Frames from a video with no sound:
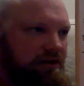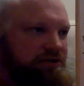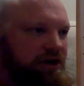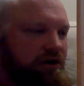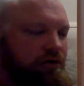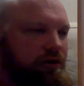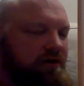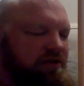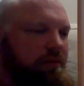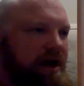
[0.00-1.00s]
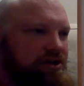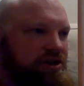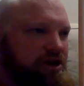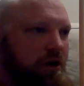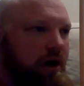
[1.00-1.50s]
So if you
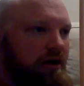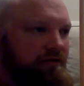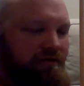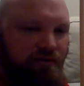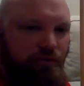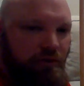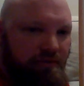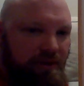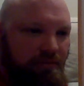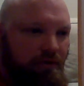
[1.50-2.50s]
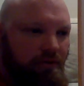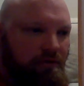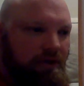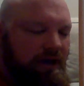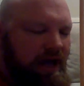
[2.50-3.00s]
imagine you go out for food with people,
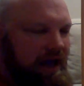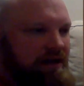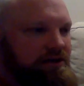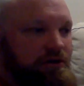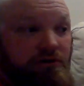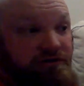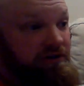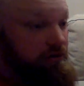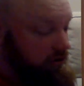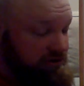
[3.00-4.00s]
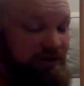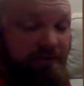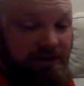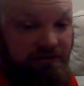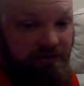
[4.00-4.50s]
and you always feed your little
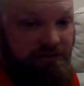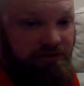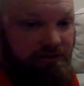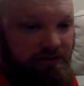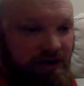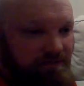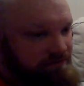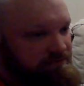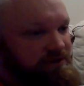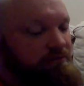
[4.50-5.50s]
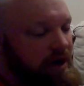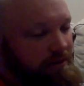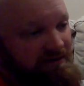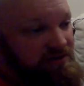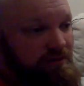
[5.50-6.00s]
siblings first if your
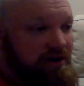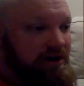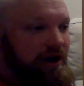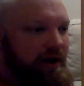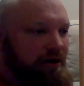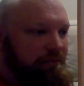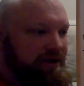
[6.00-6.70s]
mom gives you money to go out